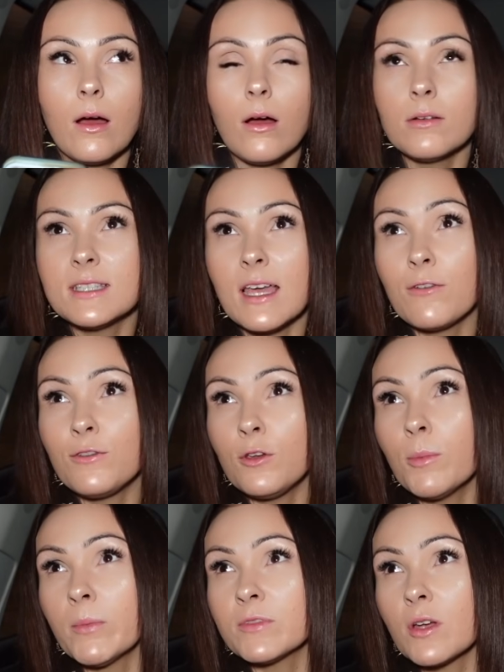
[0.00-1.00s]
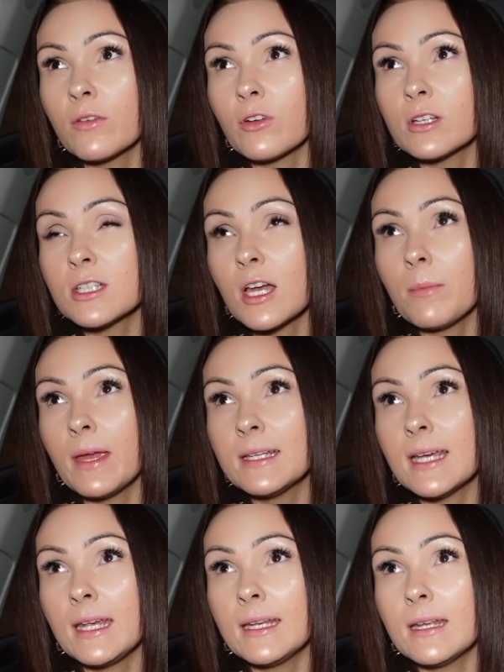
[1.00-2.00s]
I'd say a few months after I started
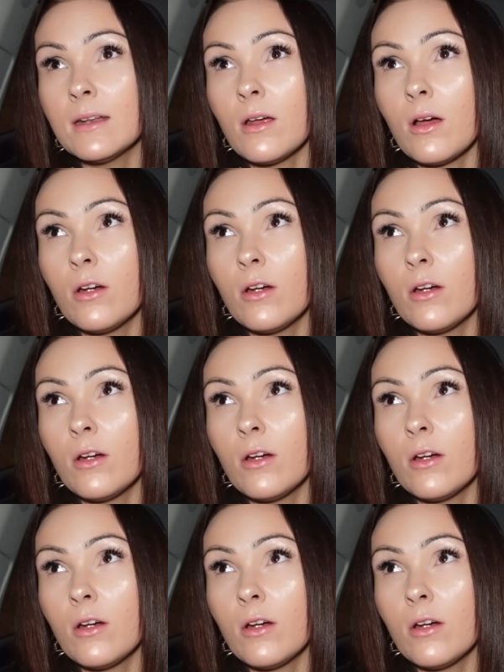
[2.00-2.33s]
maintaining,